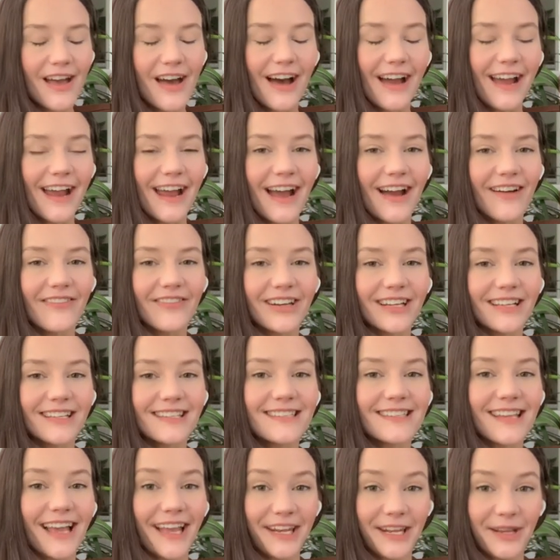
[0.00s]
I have an
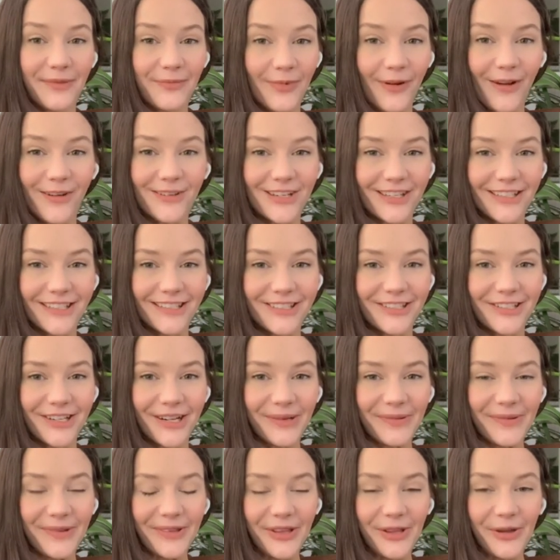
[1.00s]
exciting project to
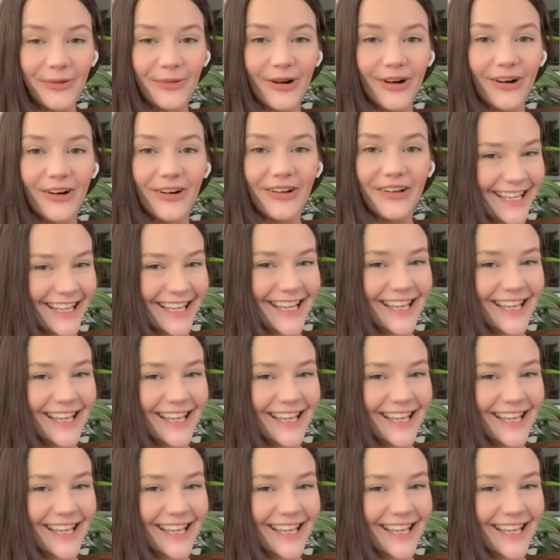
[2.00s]
share with you all.